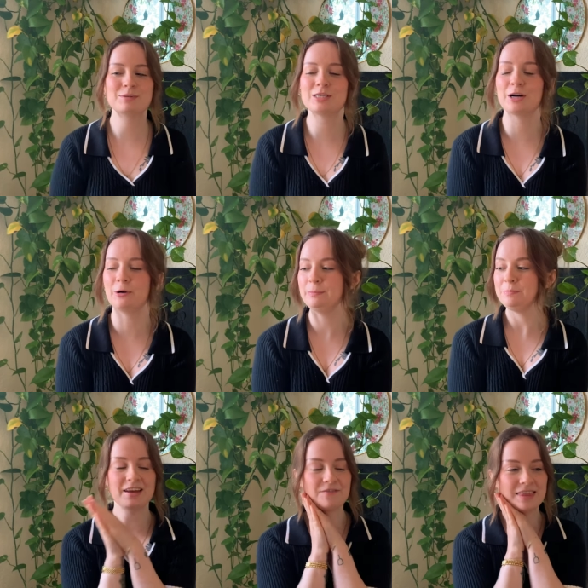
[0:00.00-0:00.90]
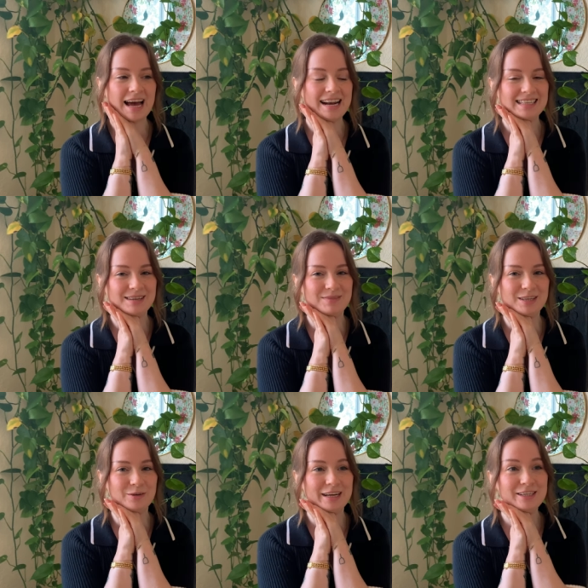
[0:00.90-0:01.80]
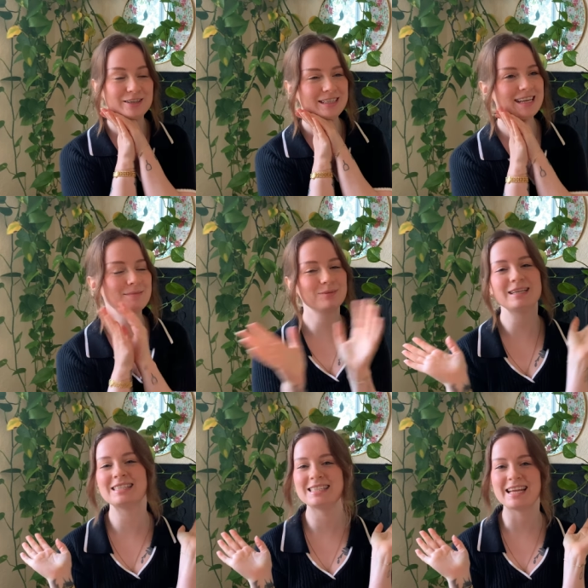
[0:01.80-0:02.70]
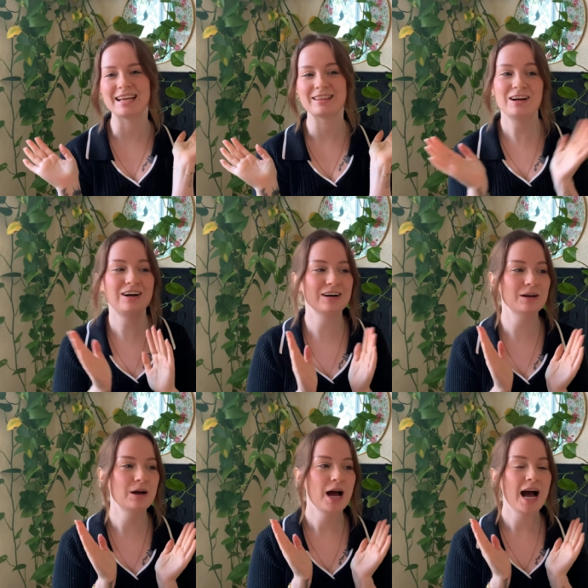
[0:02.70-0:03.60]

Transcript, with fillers: So if that is something you're interested, please stay along.